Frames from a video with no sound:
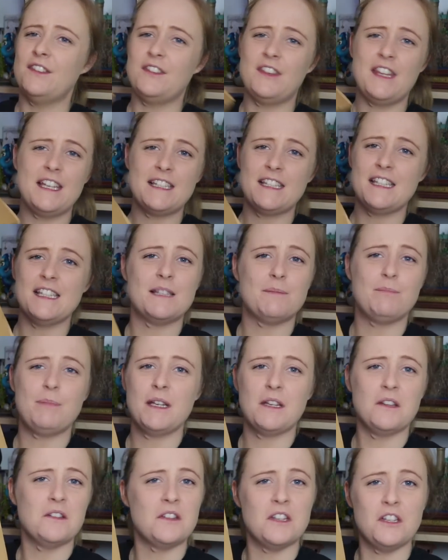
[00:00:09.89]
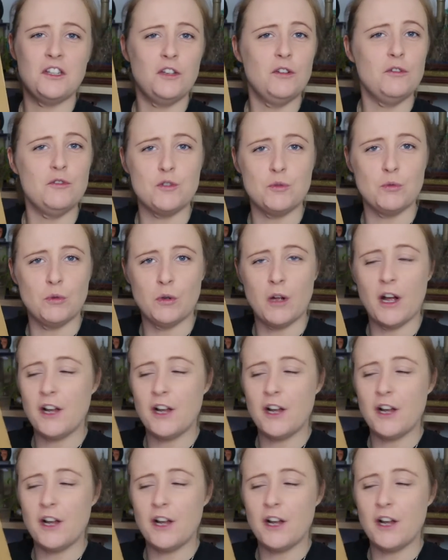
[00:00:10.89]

this is bigger than usual.